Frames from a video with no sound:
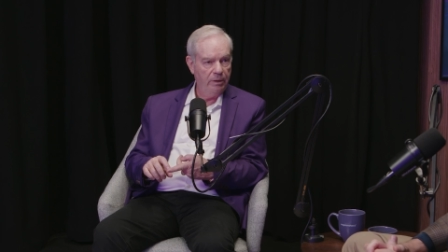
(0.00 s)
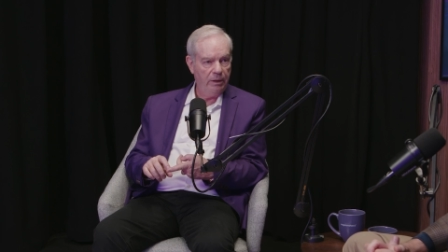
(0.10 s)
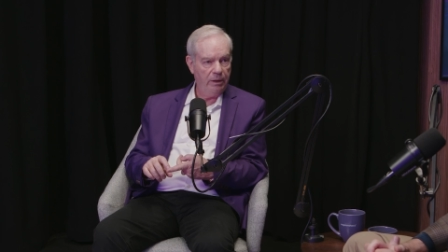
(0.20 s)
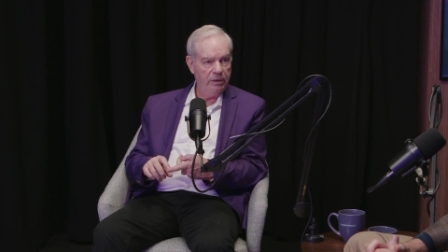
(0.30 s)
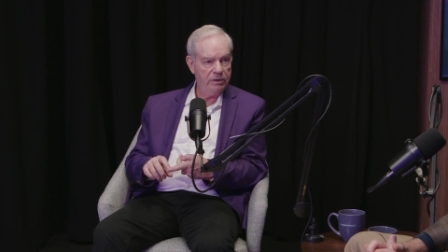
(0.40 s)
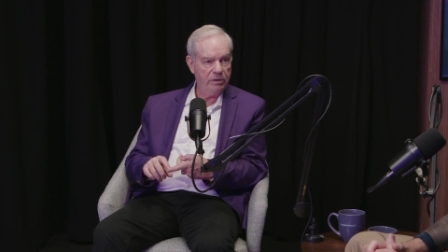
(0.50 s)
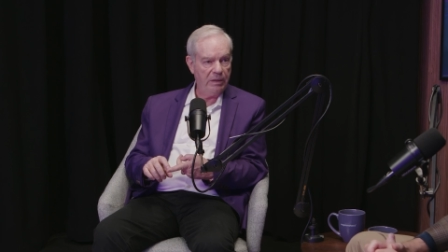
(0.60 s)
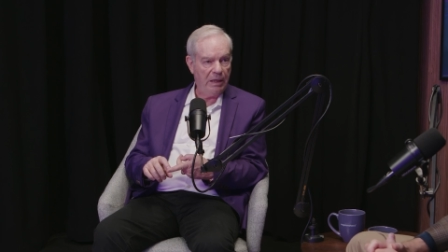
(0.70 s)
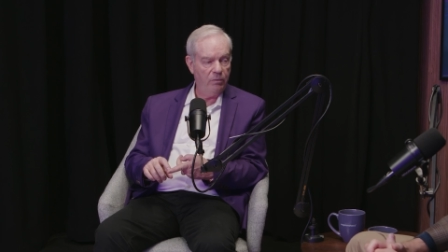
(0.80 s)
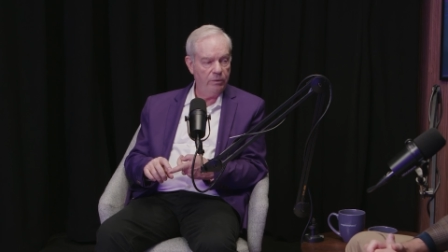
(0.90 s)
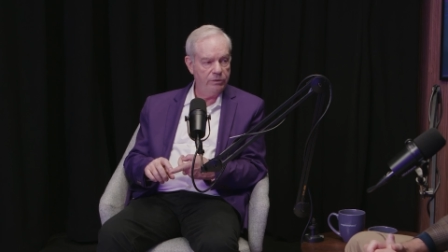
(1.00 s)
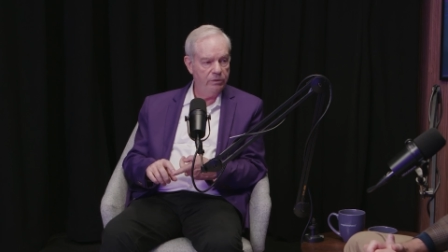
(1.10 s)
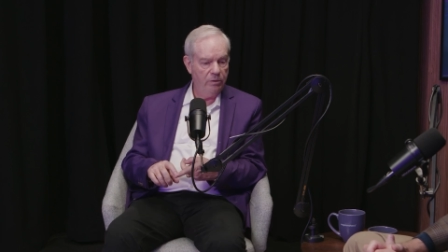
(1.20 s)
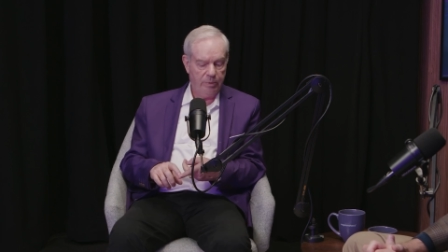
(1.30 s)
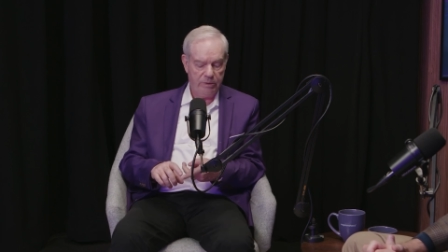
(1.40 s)
and this is how I want you
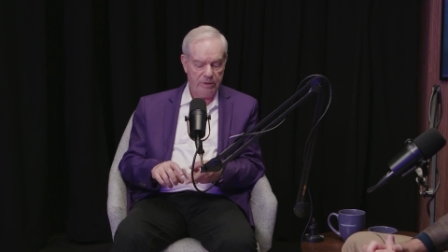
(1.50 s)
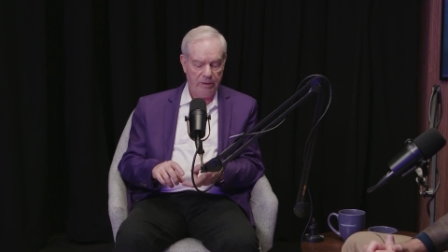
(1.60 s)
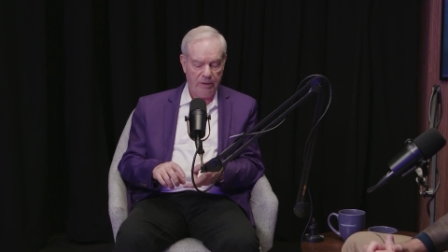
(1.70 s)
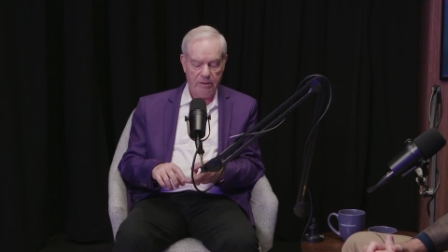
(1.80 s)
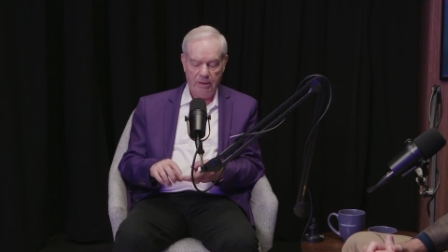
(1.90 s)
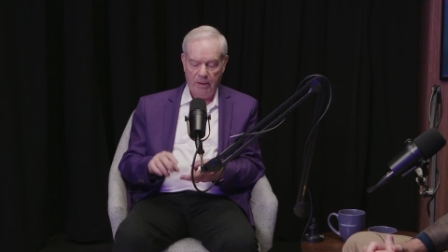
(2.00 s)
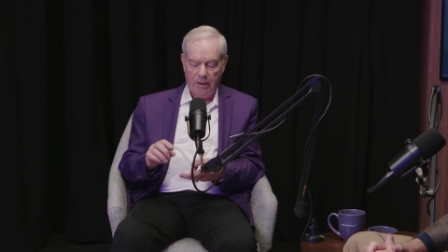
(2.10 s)
to proceed.